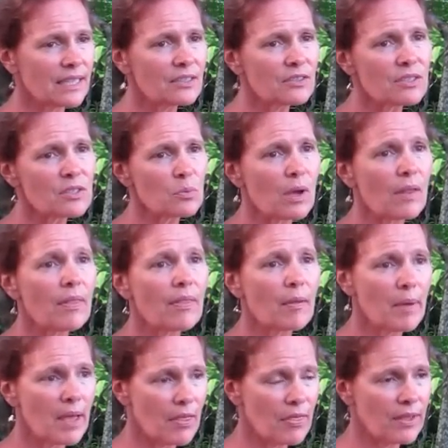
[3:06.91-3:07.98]
They just want
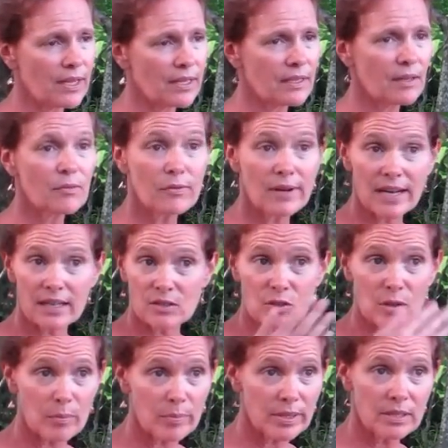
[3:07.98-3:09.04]
the methane, and Frank,
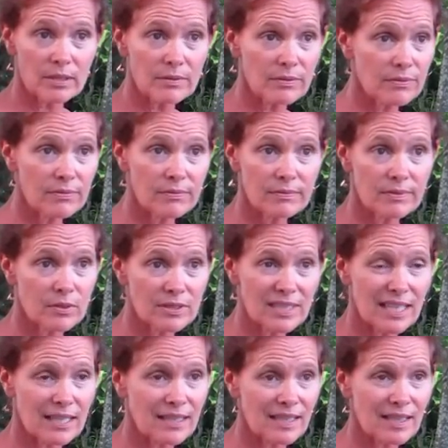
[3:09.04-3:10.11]
jump in if there's
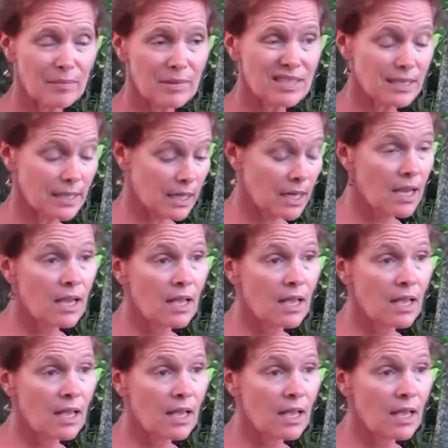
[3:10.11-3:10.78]
anything I'm missing.